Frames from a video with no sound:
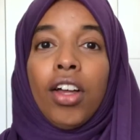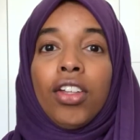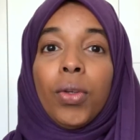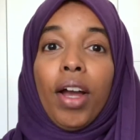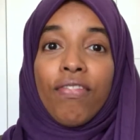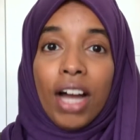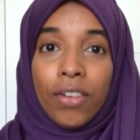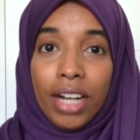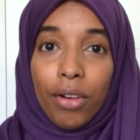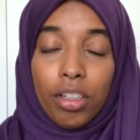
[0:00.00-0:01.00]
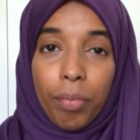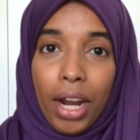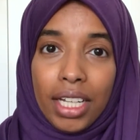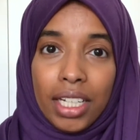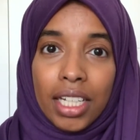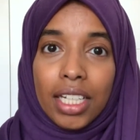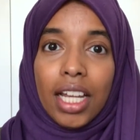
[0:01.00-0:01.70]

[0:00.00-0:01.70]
So I found out I was pregnant